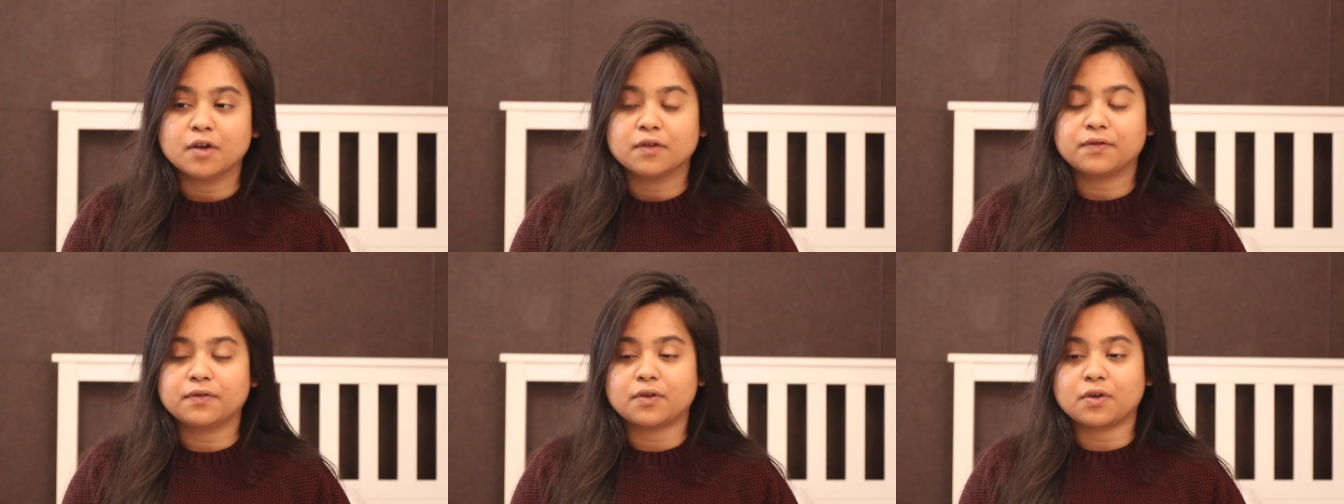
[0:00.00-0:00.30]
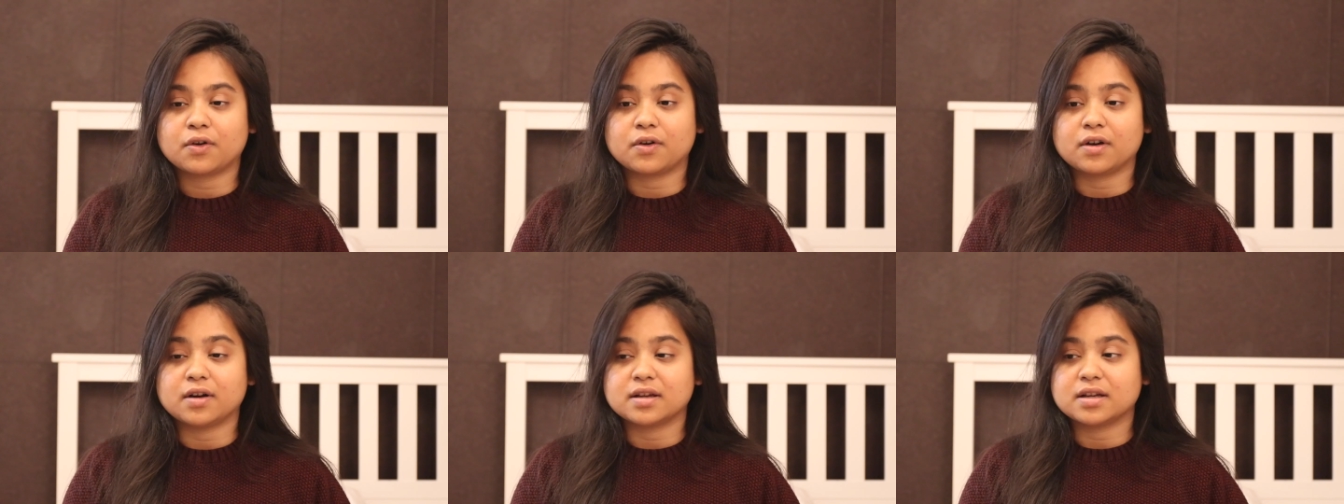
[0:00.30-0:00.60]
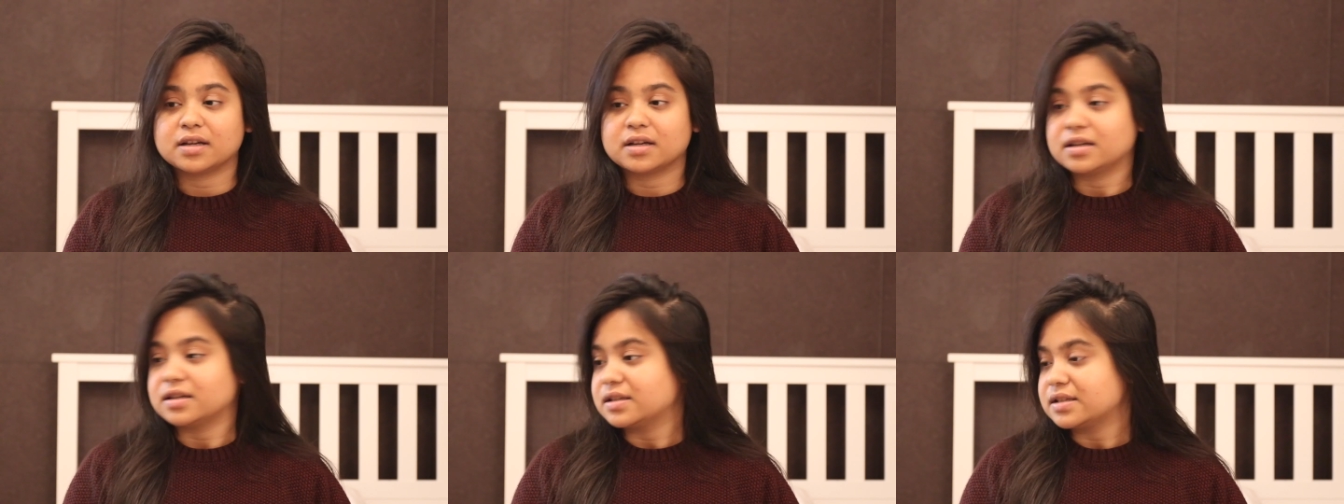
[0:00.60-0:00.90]

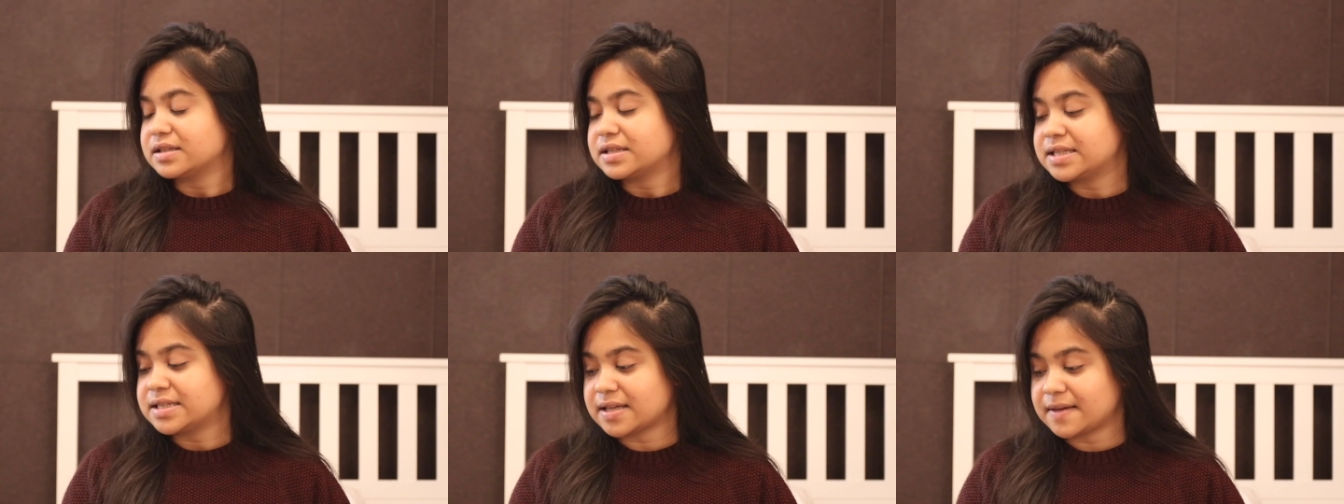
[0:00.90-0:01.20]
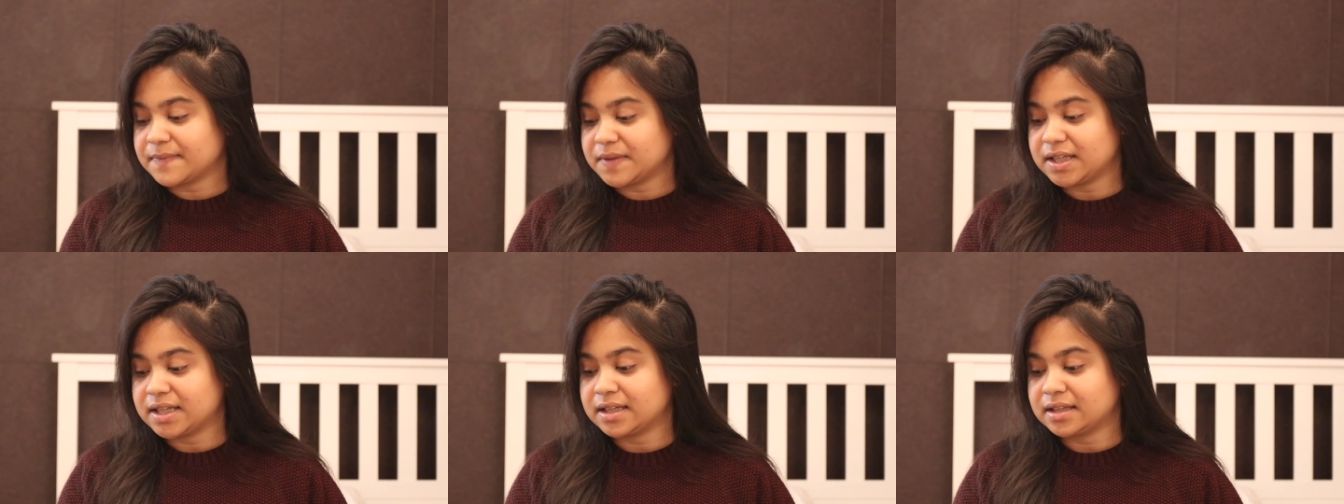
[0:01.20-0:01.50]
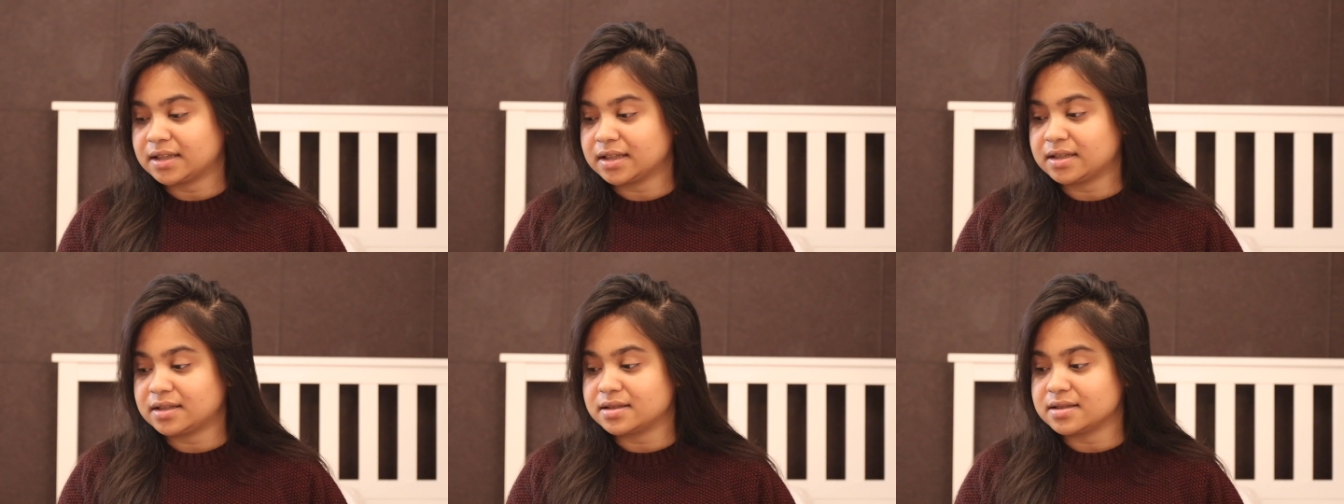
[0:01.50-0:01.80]
for
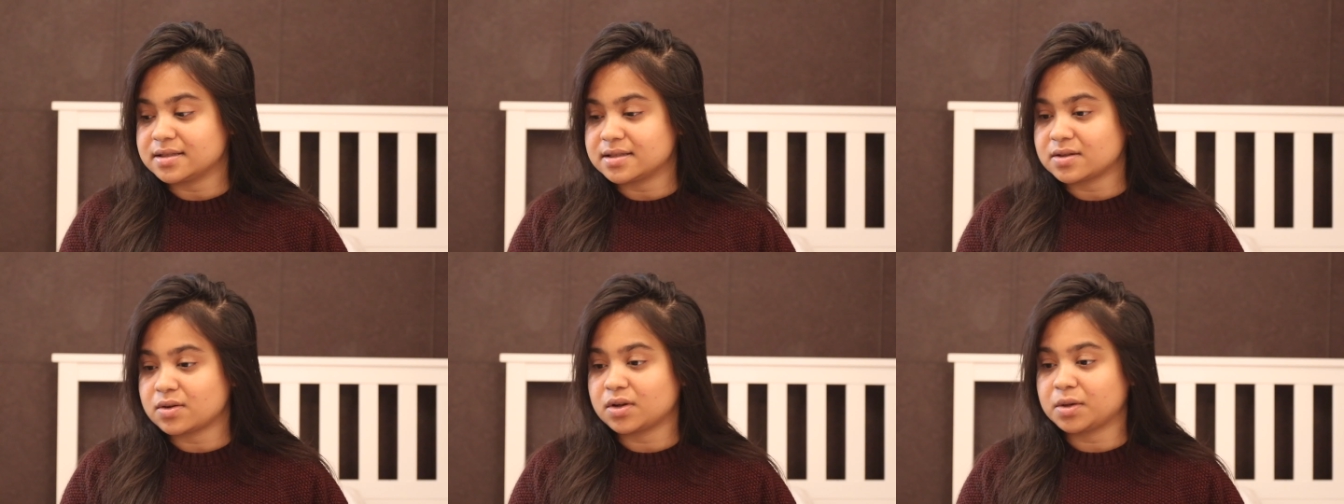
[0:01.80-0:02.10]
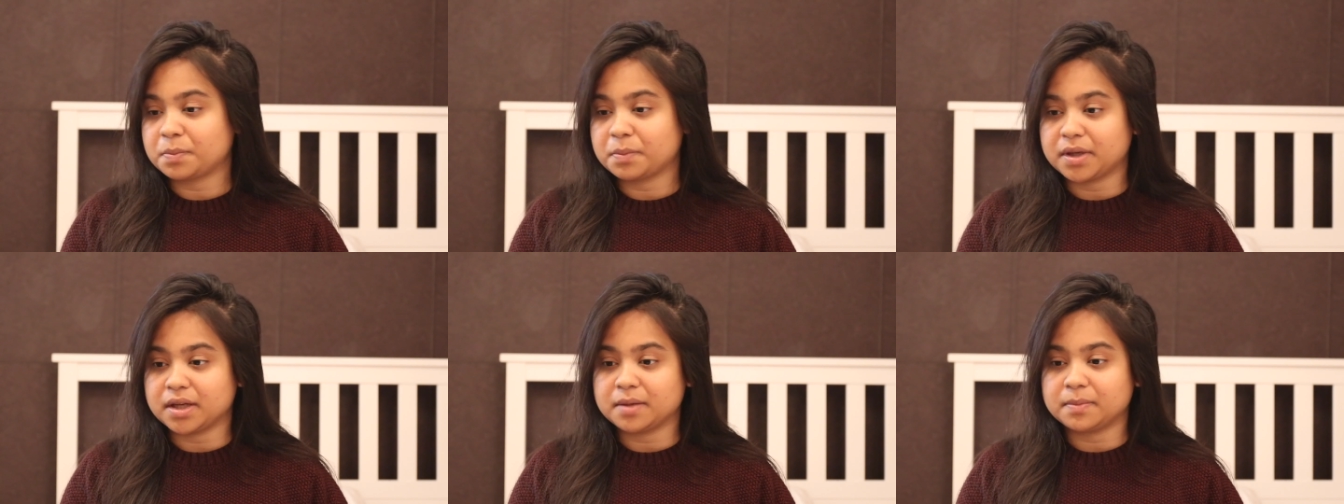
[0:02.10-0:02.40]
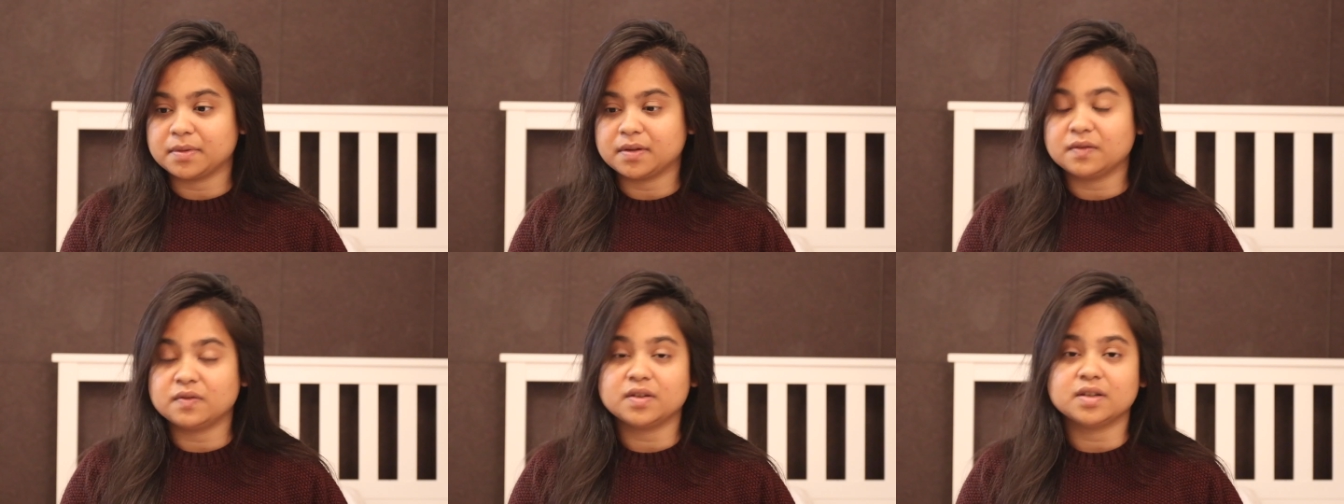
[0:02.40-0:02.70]
something that does not
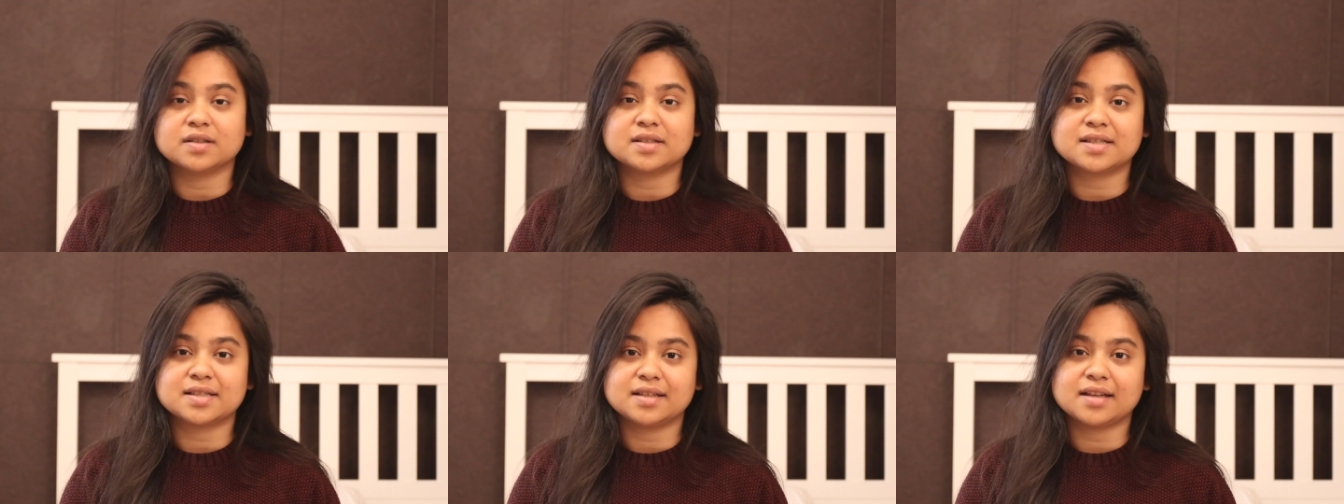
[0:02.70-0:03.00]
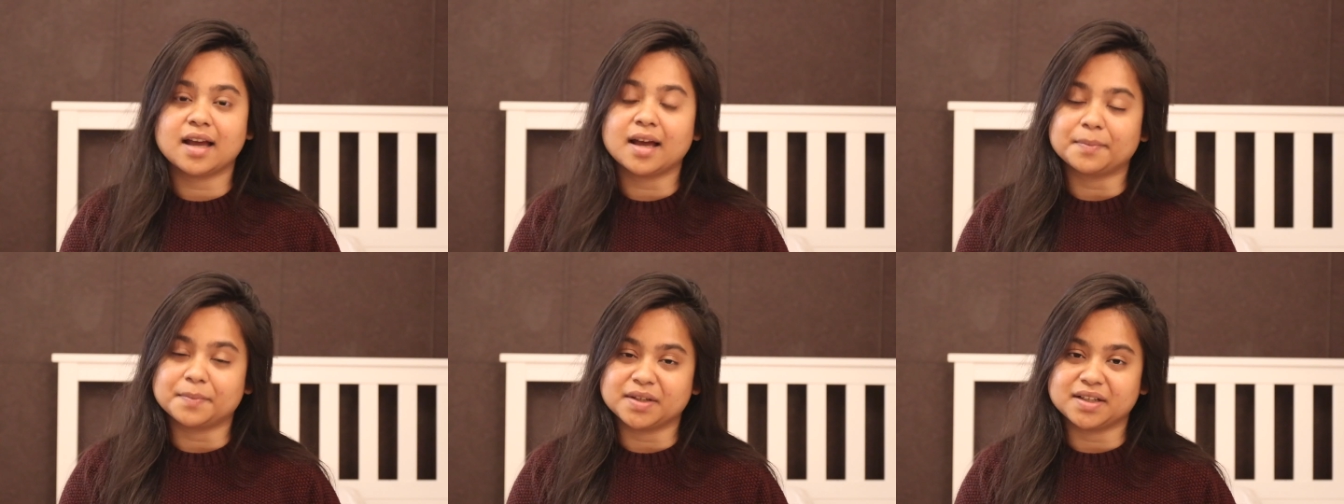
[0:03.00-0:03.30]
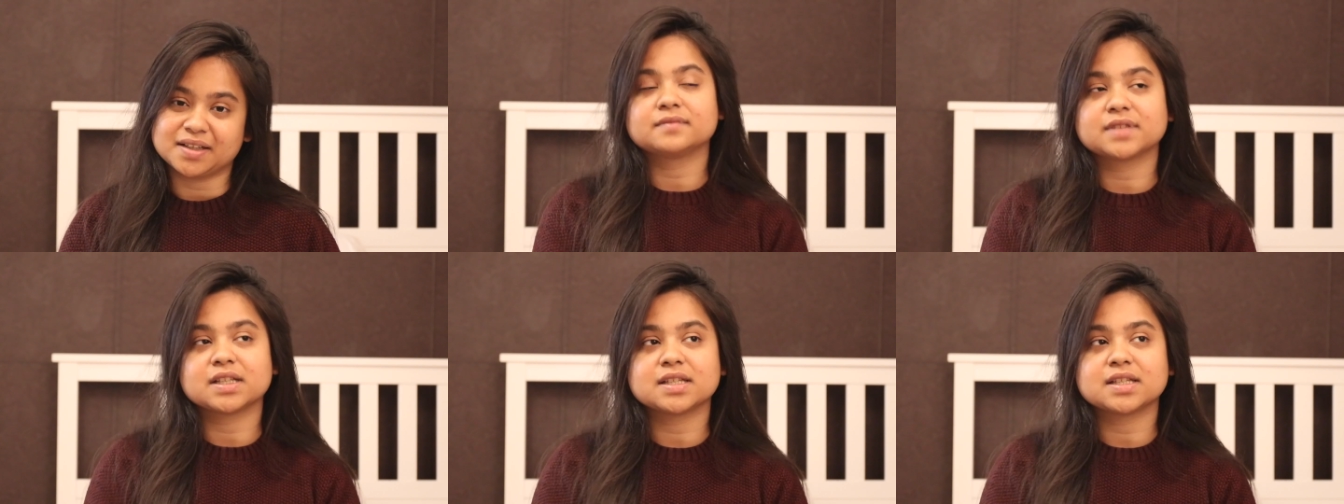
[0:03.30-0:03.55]
make me fiercely happy.